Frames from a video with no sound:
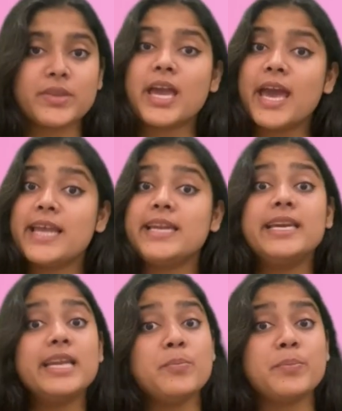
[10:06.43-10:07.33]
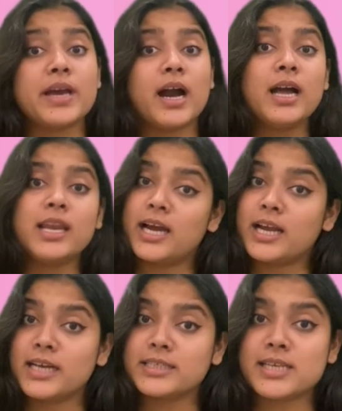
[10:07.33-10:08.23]
Él limpia la
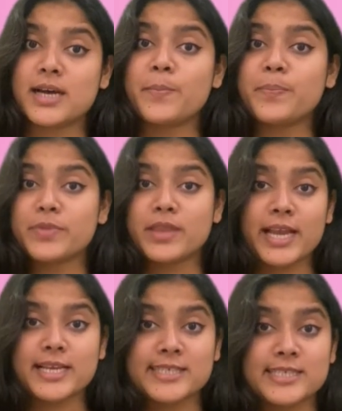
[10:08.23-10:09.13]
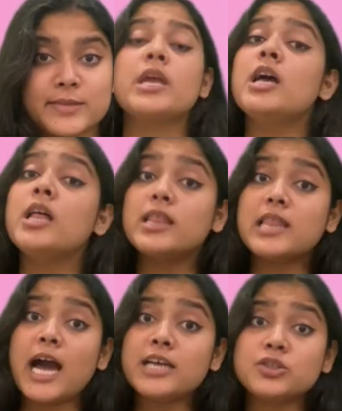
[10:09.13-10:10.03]
casa. Next.
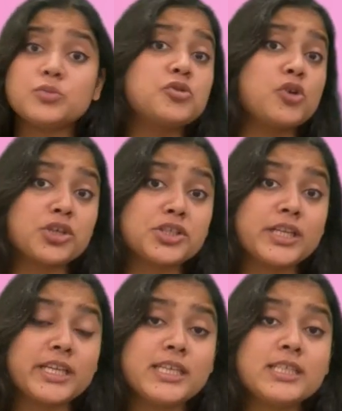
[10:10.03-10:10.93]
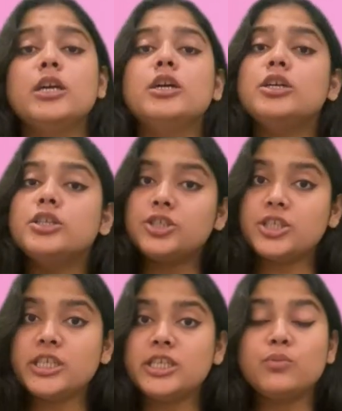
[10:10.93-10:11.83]
Last but not the least,
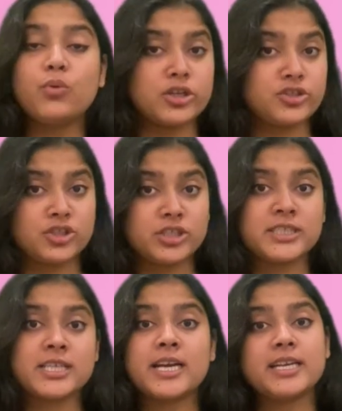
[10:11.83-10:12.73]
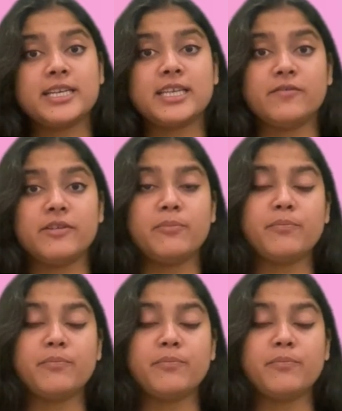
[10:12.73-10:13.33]
she watches TV.